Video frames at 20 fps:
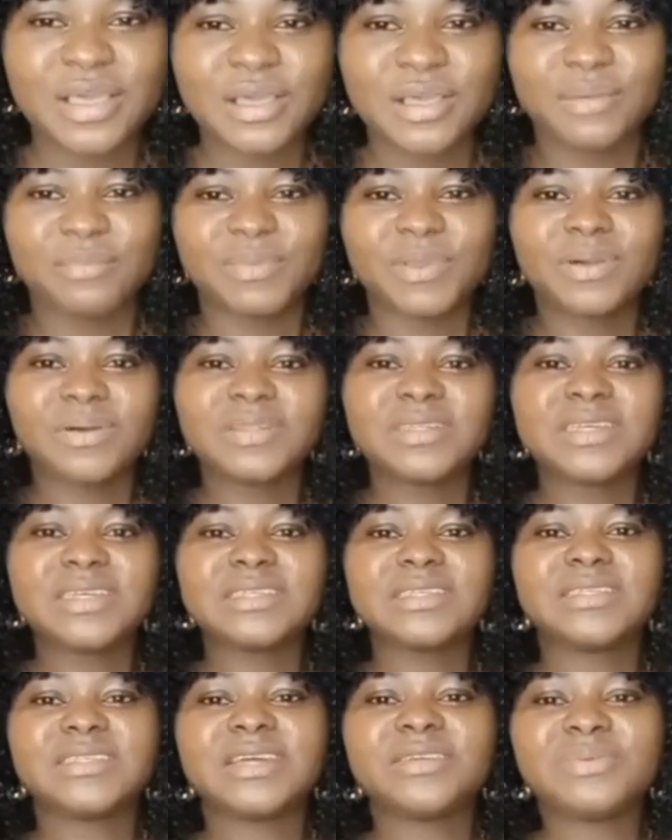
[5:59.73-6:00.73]
Because
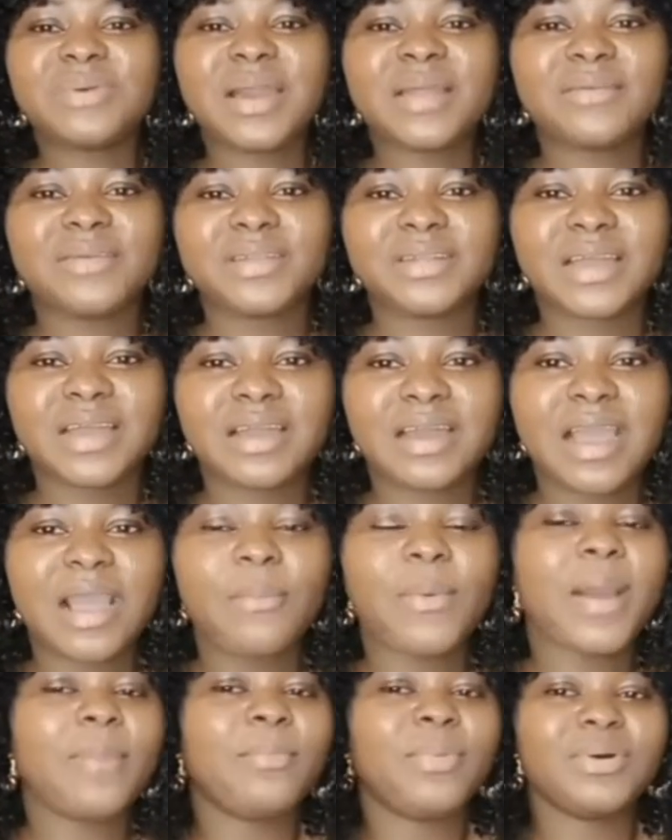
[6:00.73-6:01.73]
this January
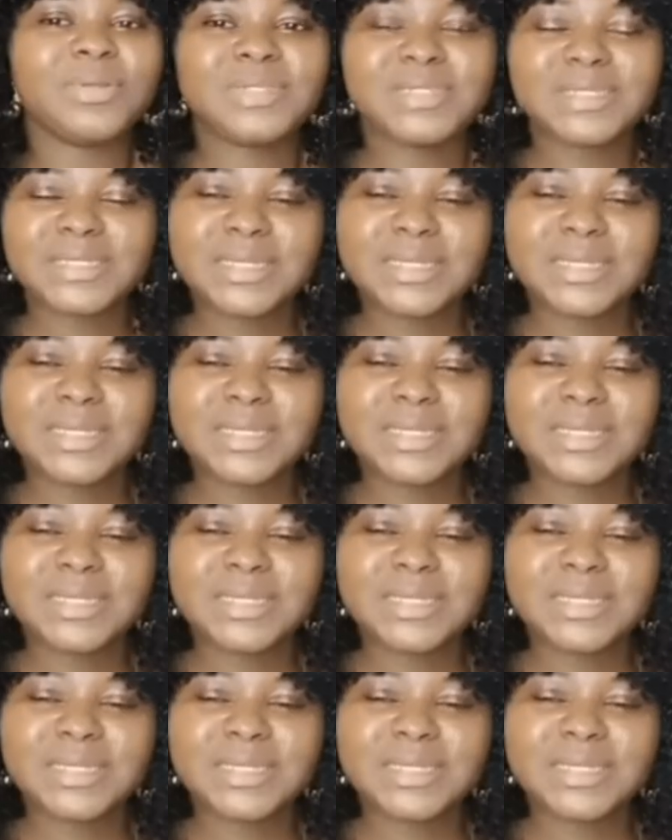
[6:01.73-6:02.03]
now, our body,